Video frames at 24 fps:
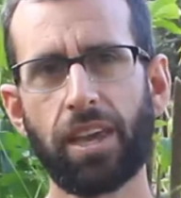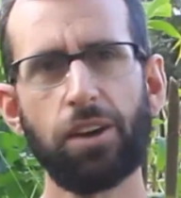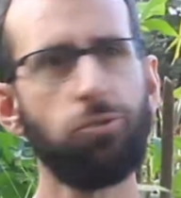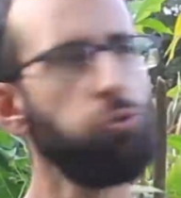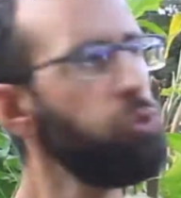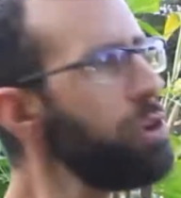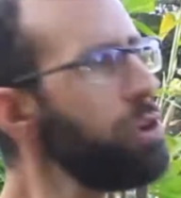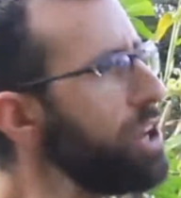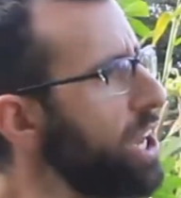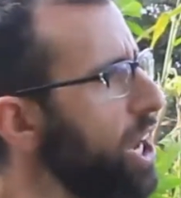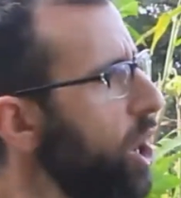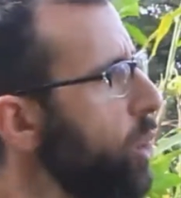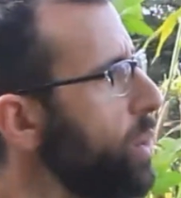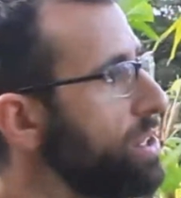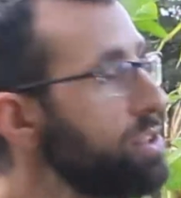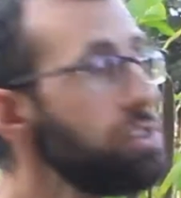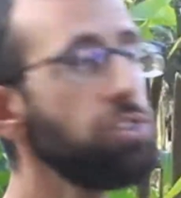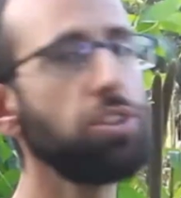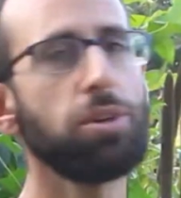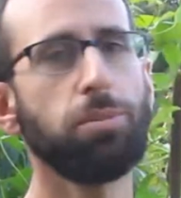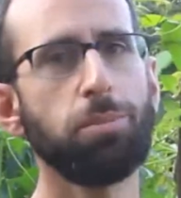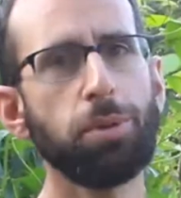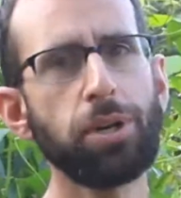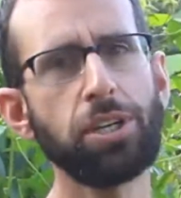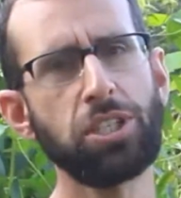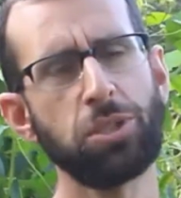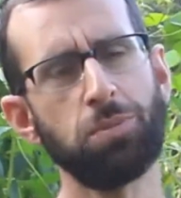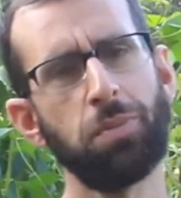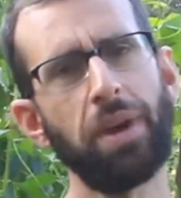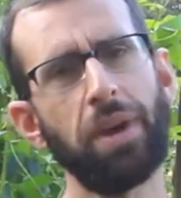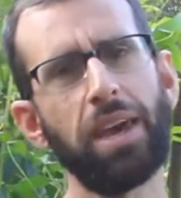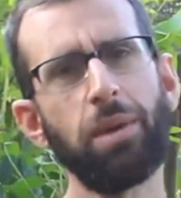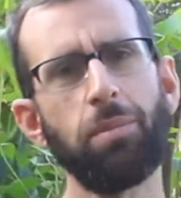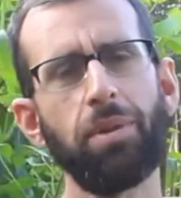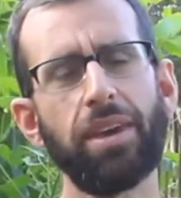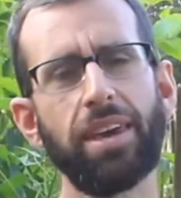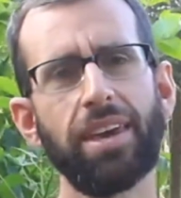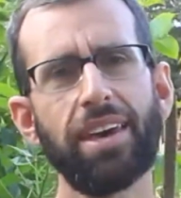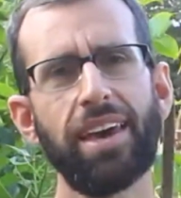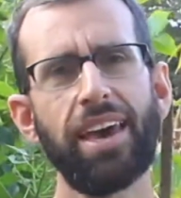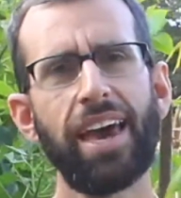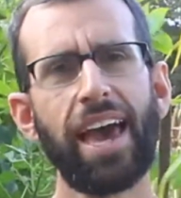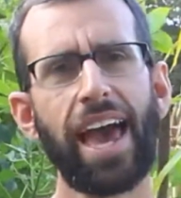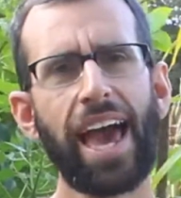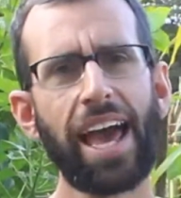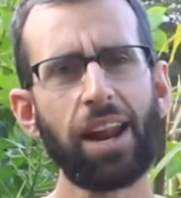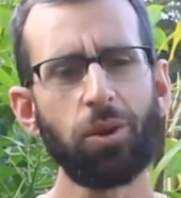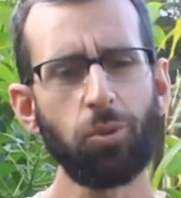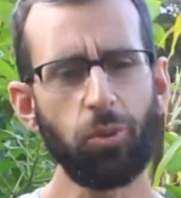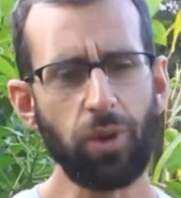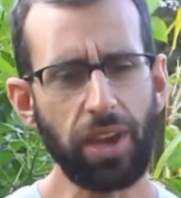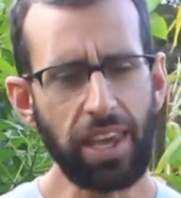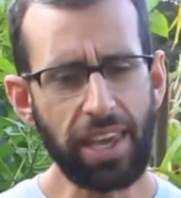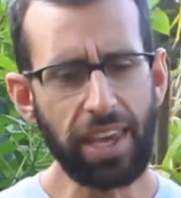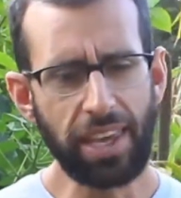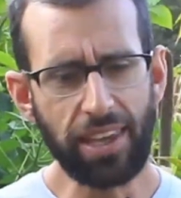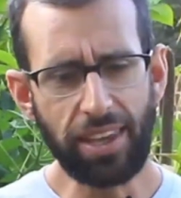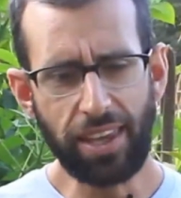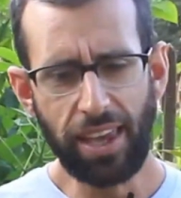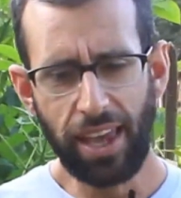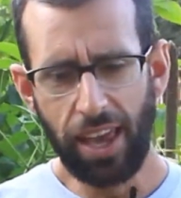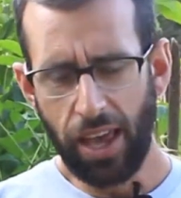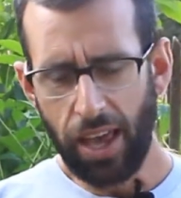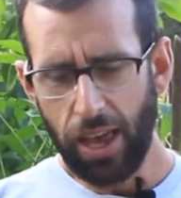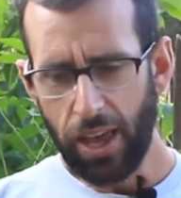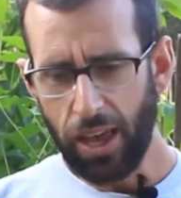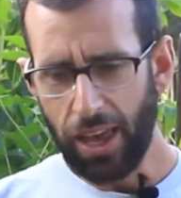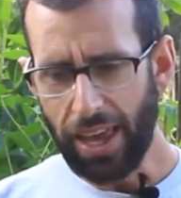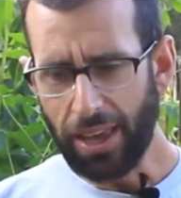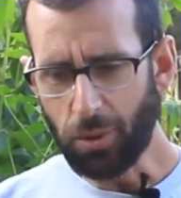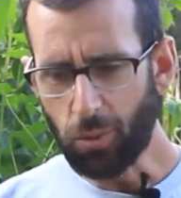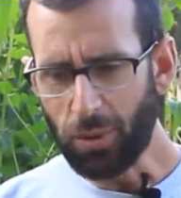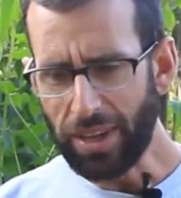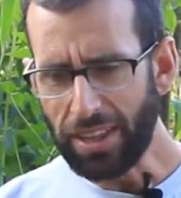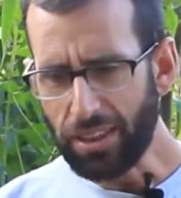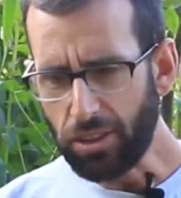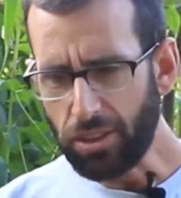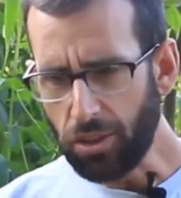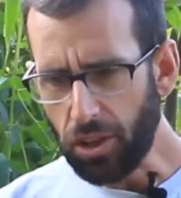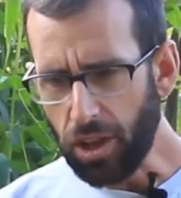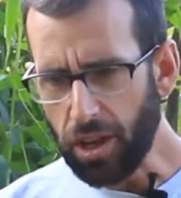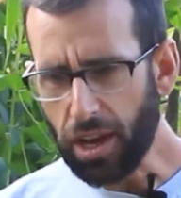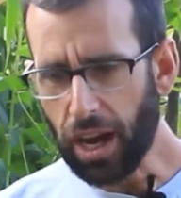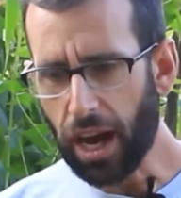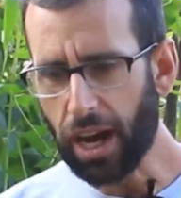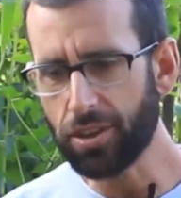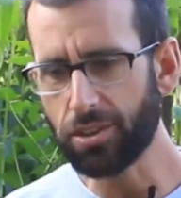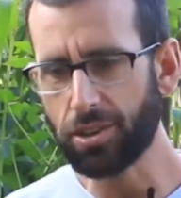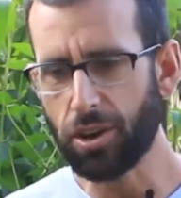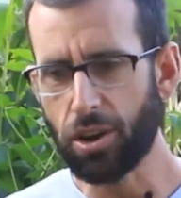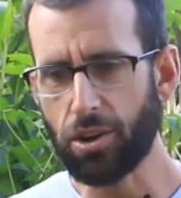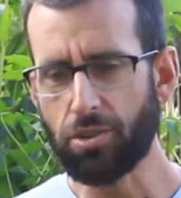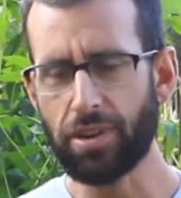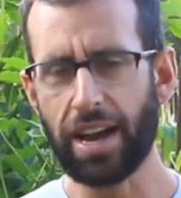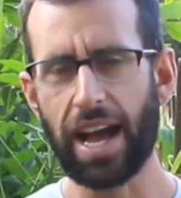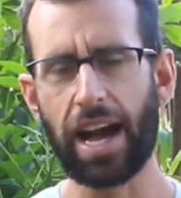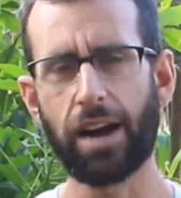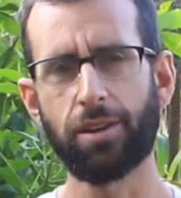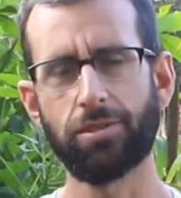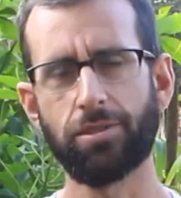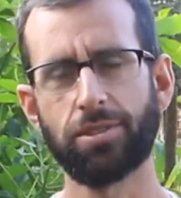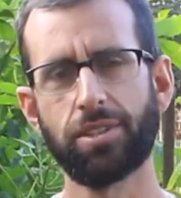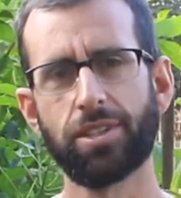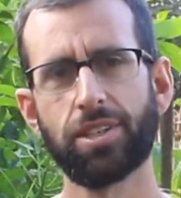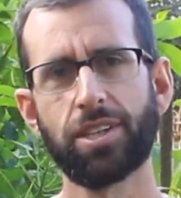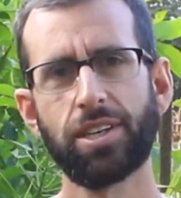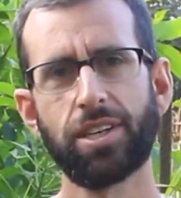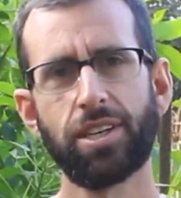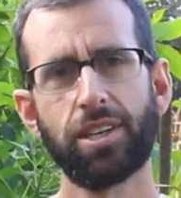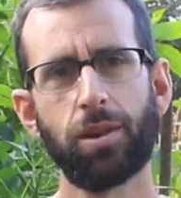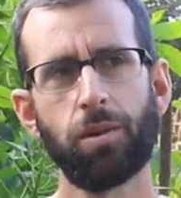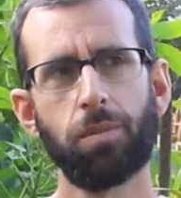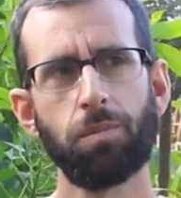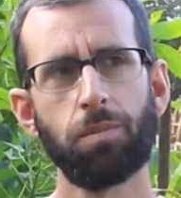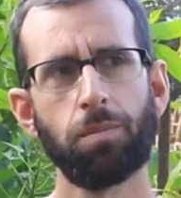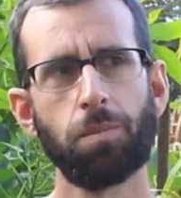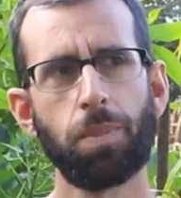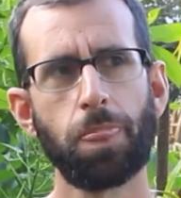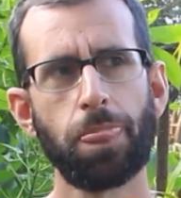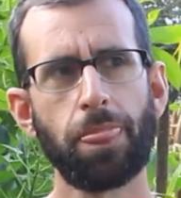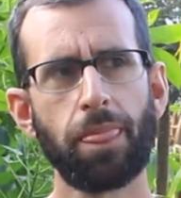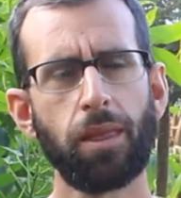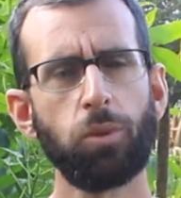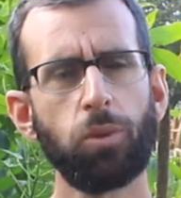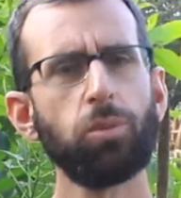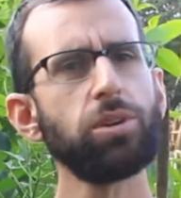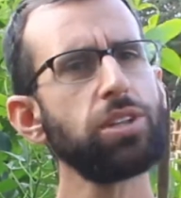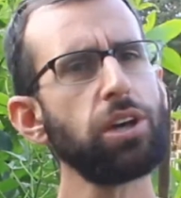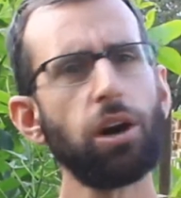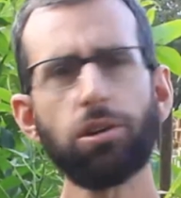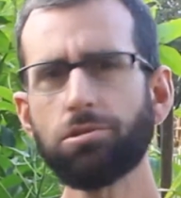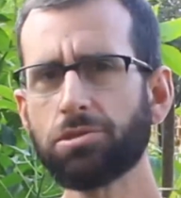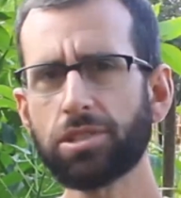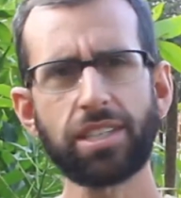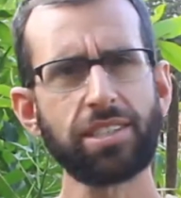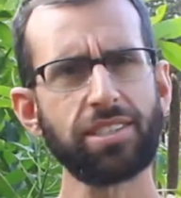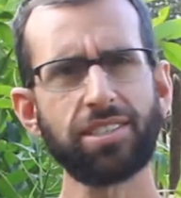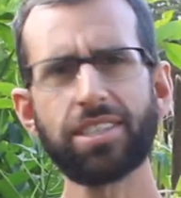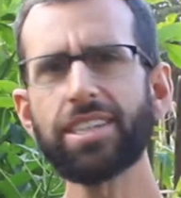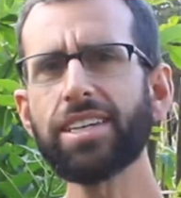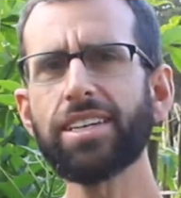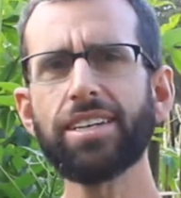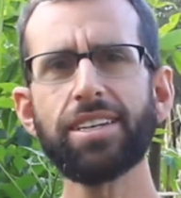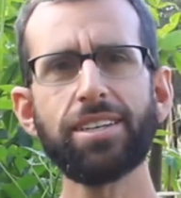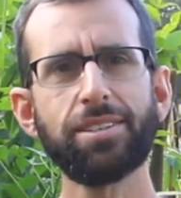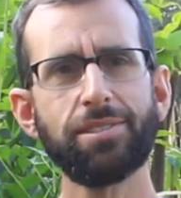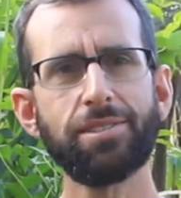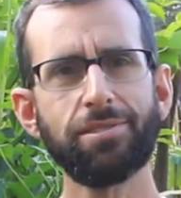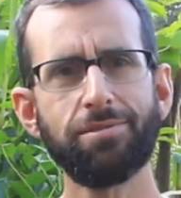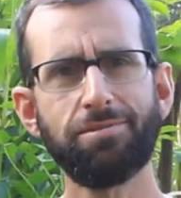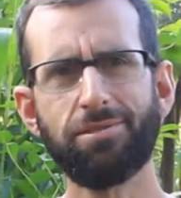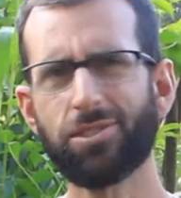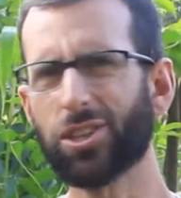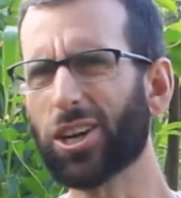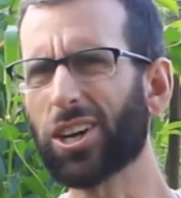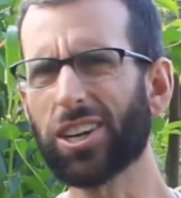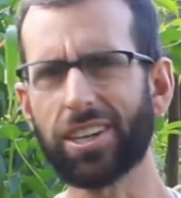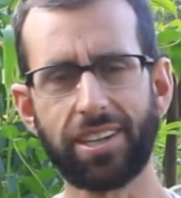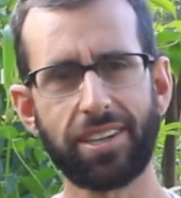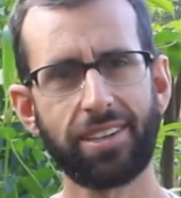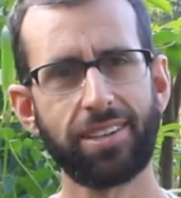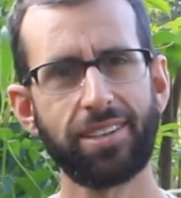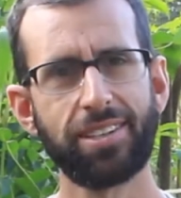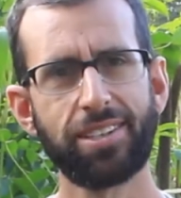if we go into the bush maybe, and we look underground, we don't just see dirt.